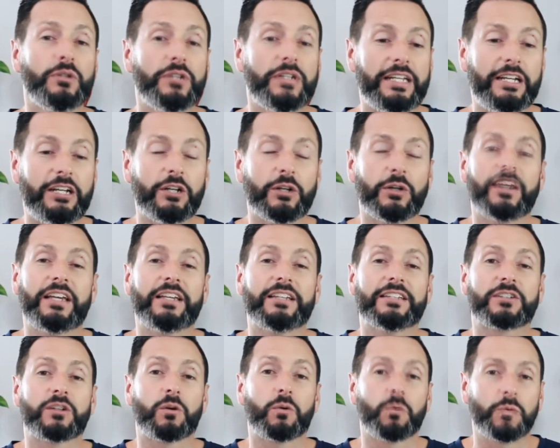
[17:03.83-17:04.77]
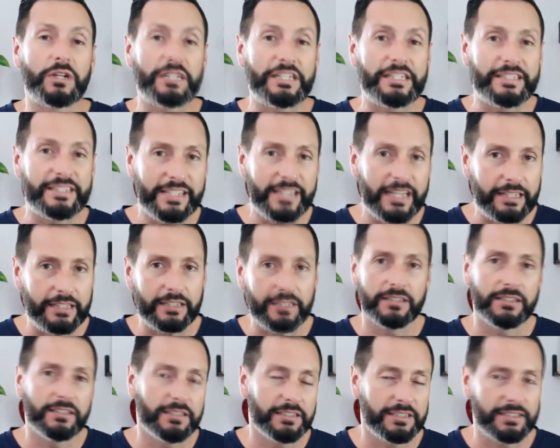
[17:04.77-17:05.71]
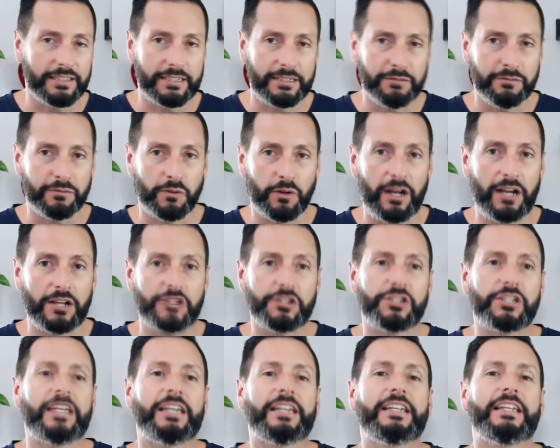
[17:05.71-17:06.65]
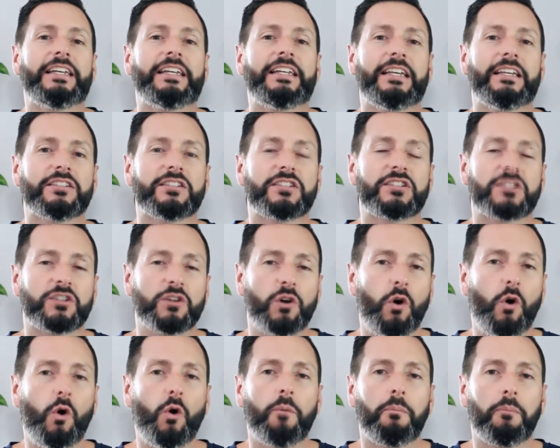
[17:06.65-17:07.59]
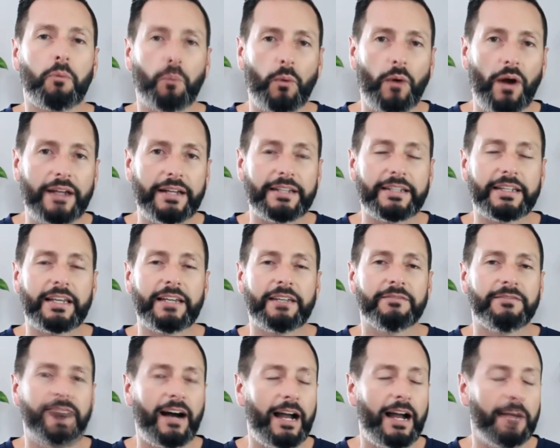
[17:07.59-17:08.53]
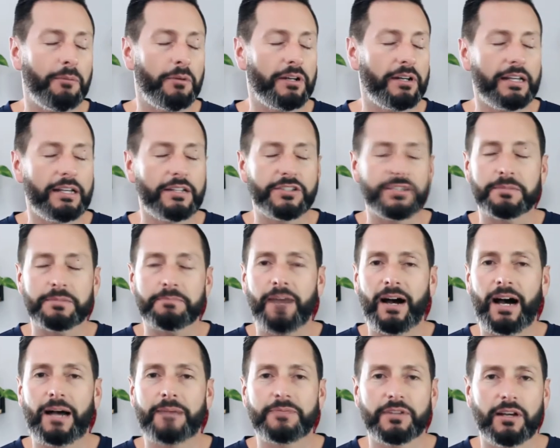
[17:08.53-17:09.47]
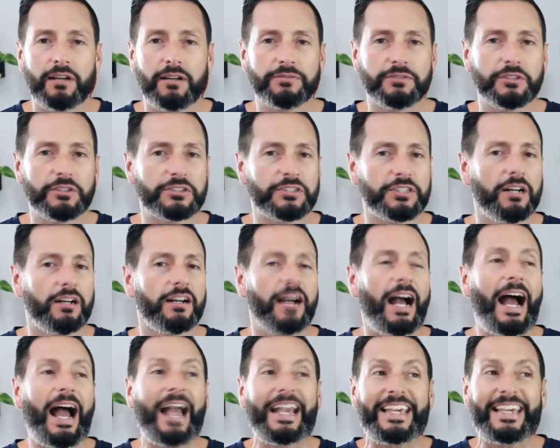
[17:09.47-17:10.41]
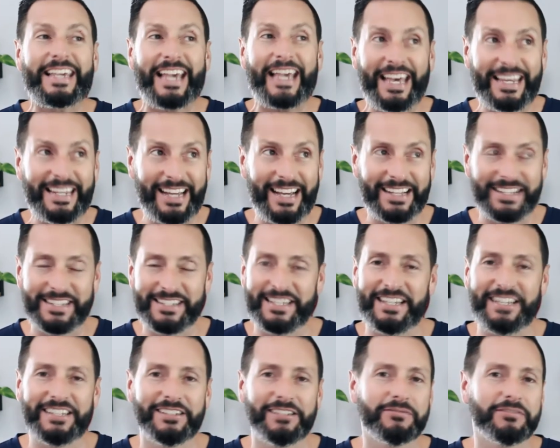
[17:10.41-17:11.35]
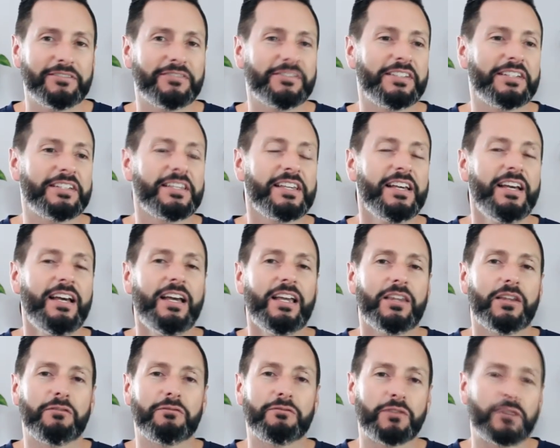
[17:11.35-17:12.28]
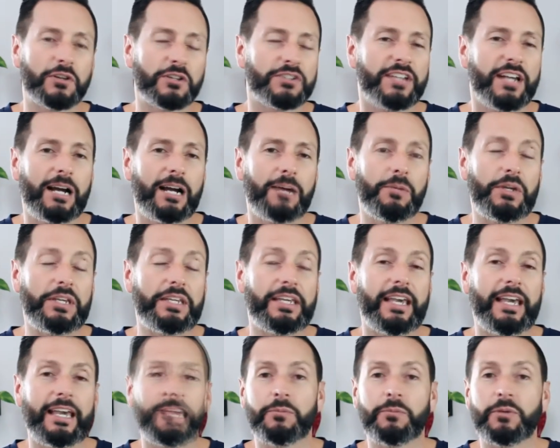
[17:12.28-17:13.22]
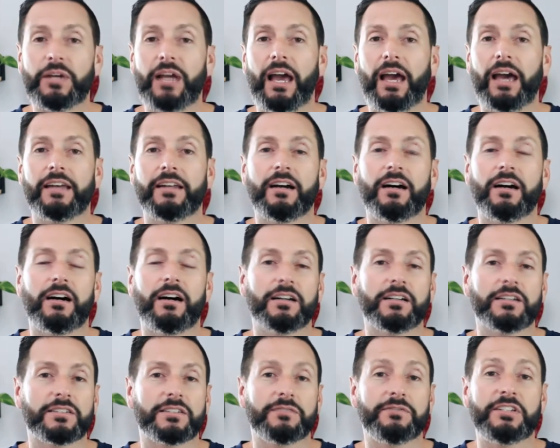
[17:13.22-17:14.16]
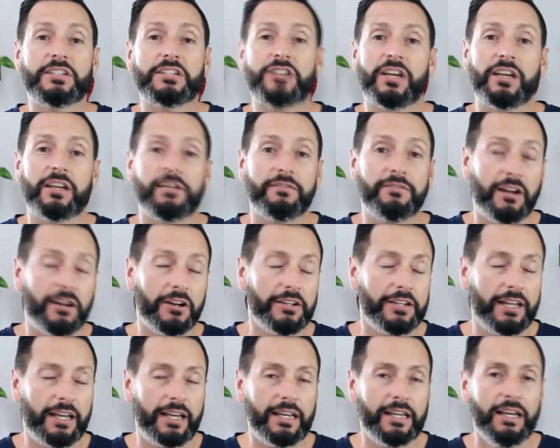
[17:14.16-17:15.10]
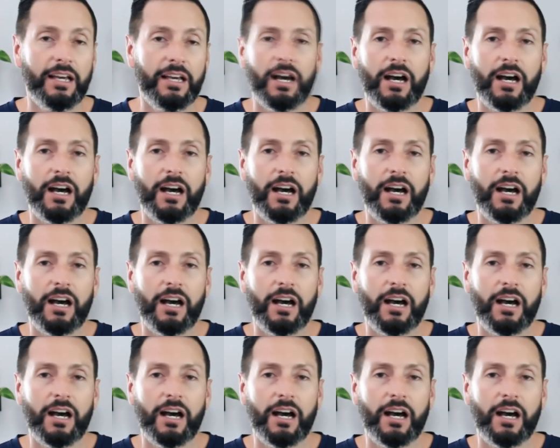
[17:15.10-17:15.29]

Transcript: here is ridiculously fresh and it is so bright and vibrant. It just pops off your tongue. I cannot say enough of this. The first time we came, we had ceviche verde,